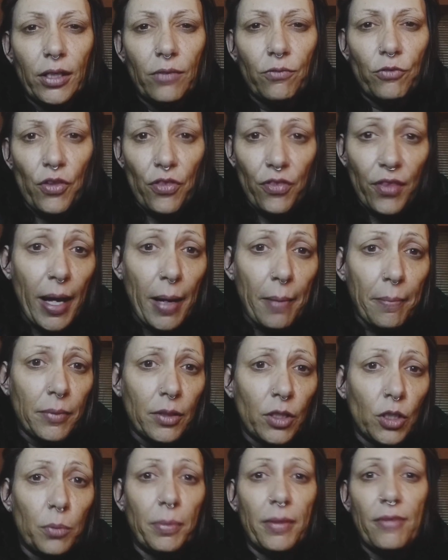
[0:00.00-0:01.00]
for them
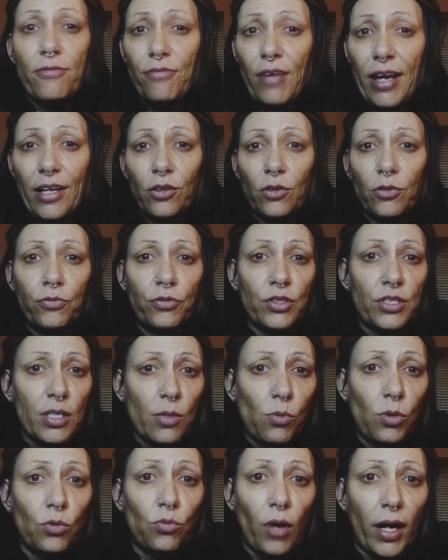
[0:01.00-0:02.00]
could be fatal for
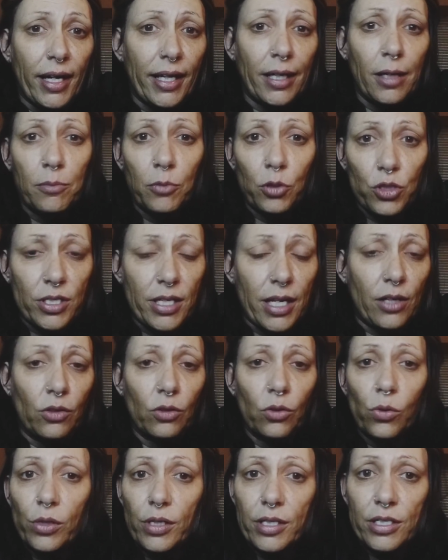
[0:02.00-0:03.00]
someone riding a
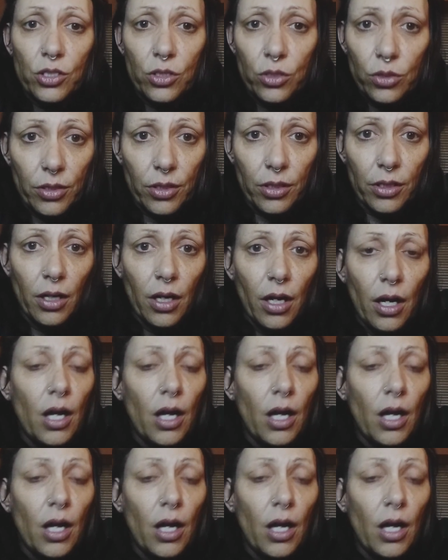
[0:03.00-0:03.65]
motorcycle or a scooter.